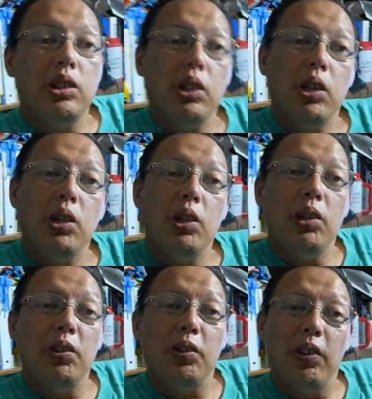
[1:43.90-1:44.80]

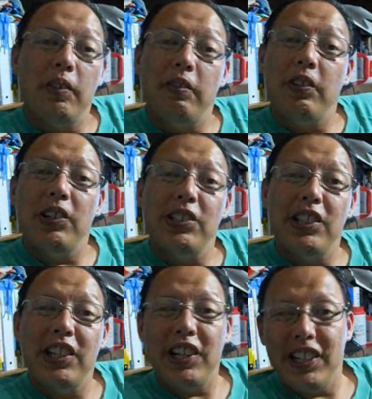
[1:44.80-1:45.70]
So the first
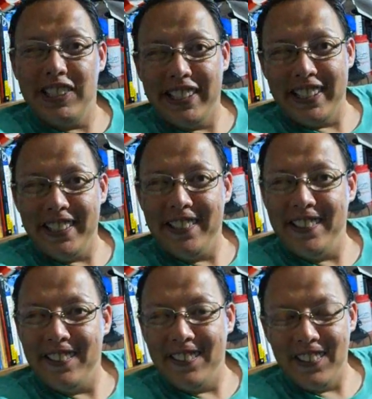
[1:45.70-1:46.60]
thing I did
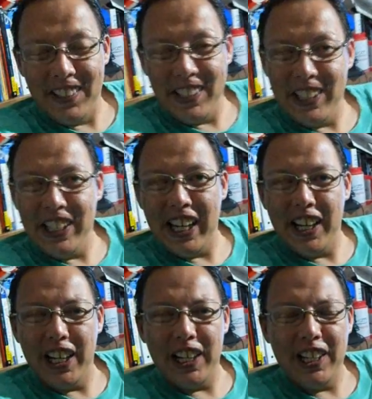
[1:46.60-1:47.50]
really
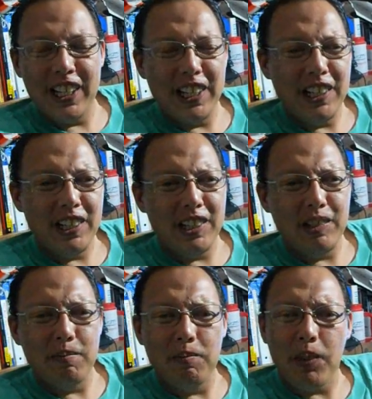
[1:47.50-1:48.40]
at
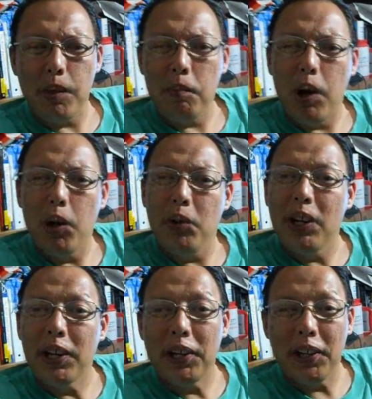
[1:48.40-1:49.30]
um, the mall
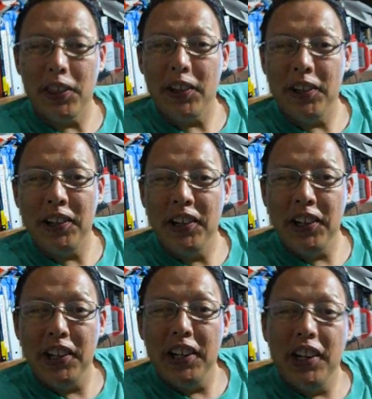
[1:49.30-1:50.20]
when I got there
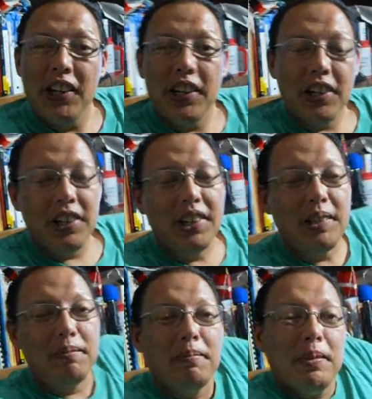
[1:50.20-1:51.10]

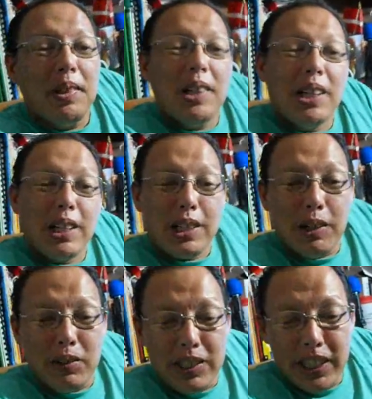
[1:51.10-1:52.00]
um, is
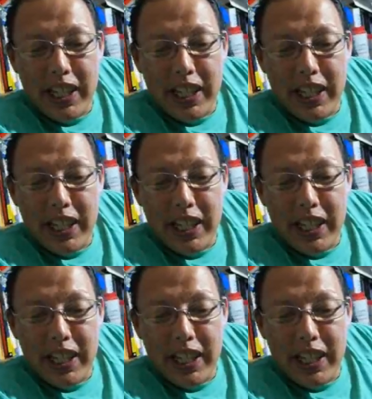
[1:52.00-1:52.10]
I went to